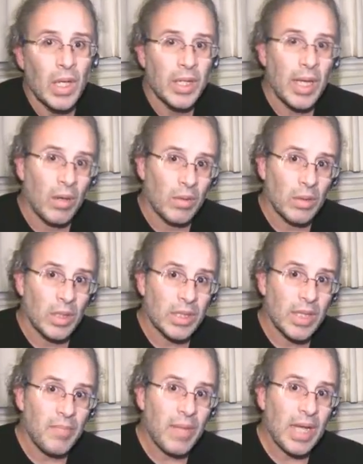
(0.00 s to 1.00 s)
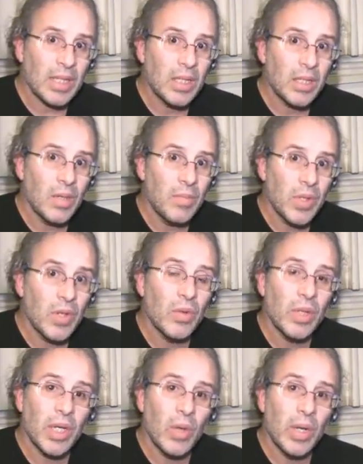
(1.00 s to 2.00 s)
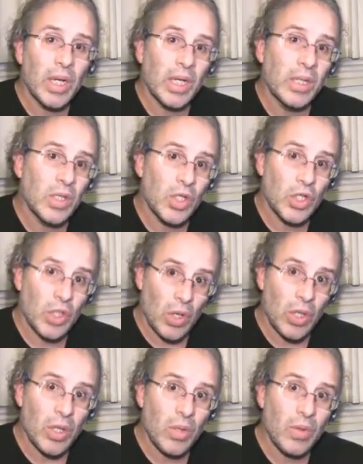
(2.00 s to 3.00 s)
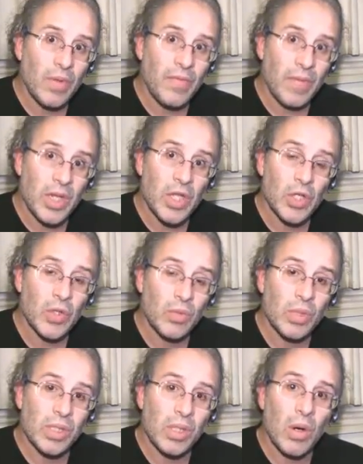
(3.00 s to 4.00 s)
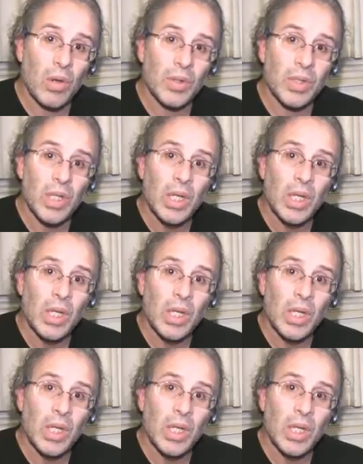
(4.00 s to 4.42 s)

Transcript: Now, let's get back to the computer really quick and I'll just show you the finished result.